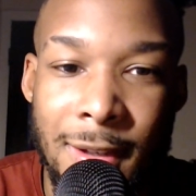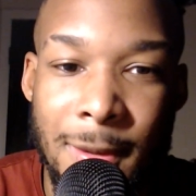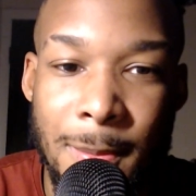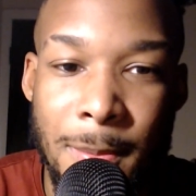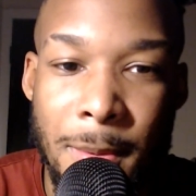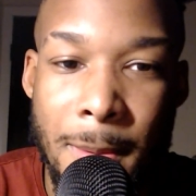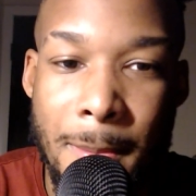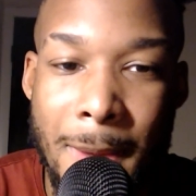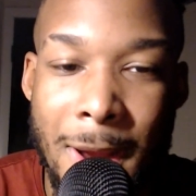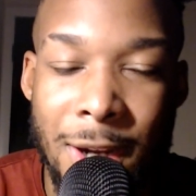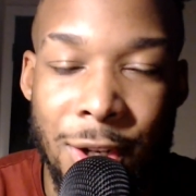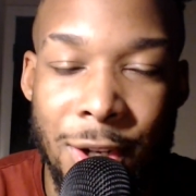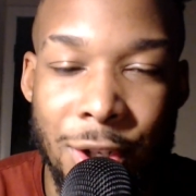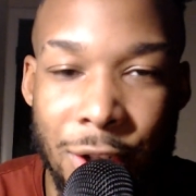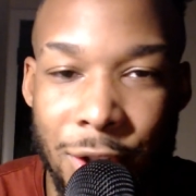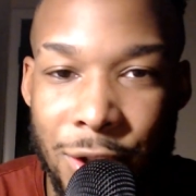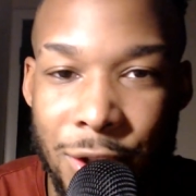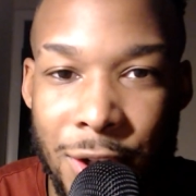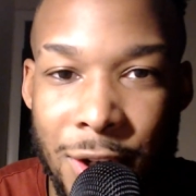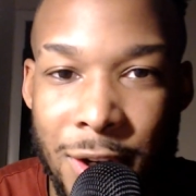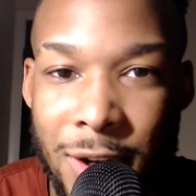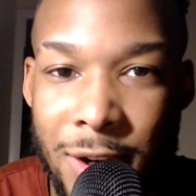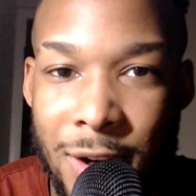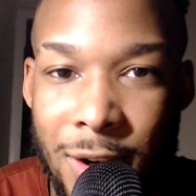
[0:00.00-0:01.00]
But Manchester
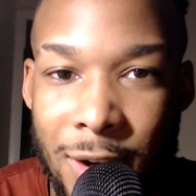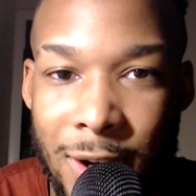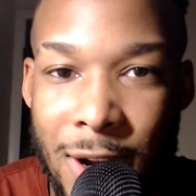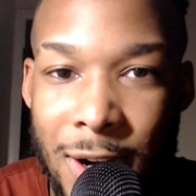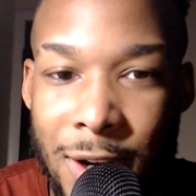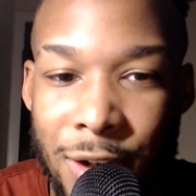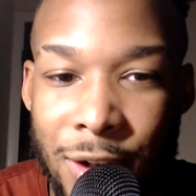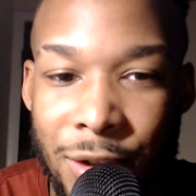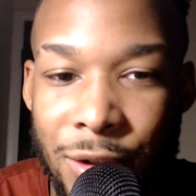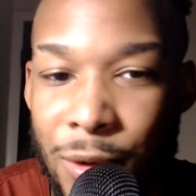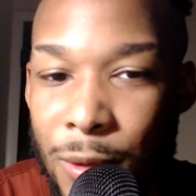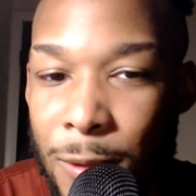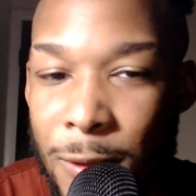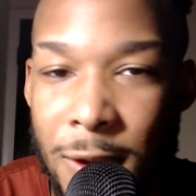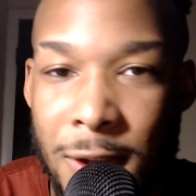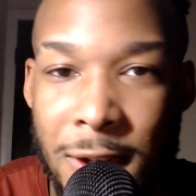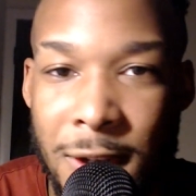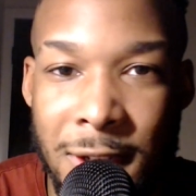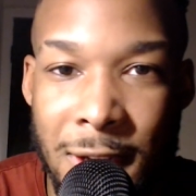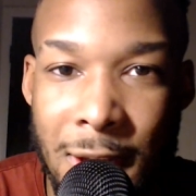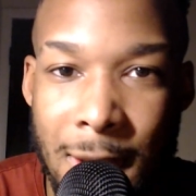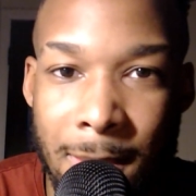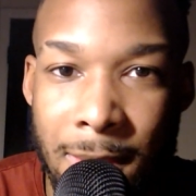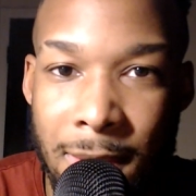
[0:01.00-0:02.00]
City are kind of doing the
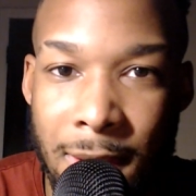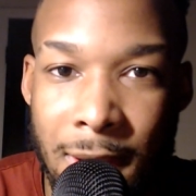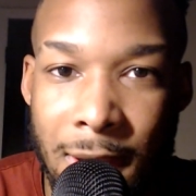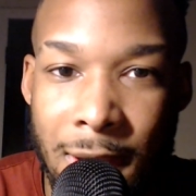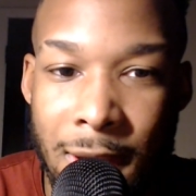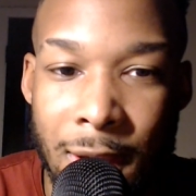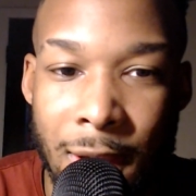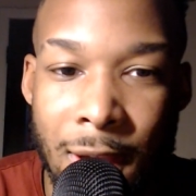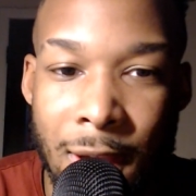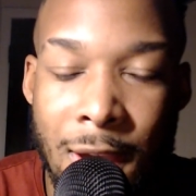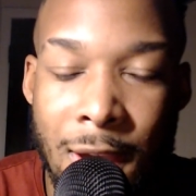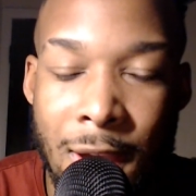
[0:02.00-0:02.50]
same thing.